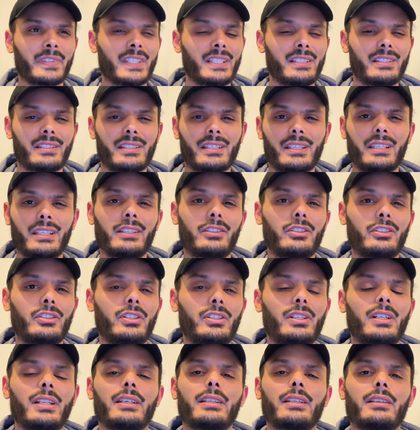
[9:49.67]

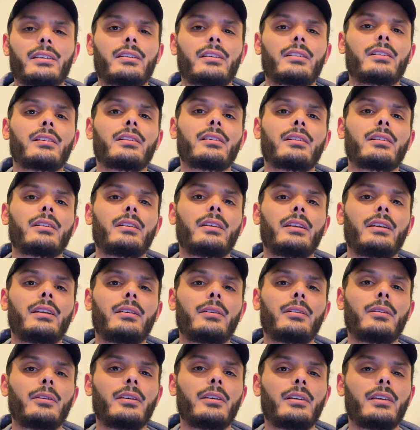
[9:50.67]
sketchy
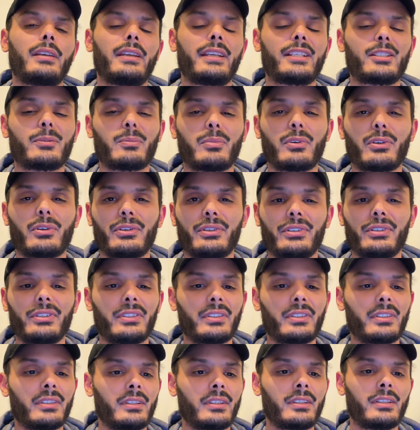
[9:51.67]

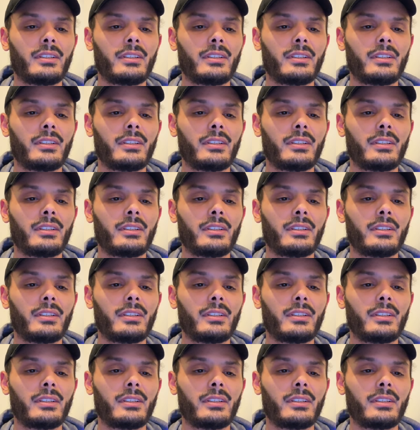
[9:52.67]
exploit.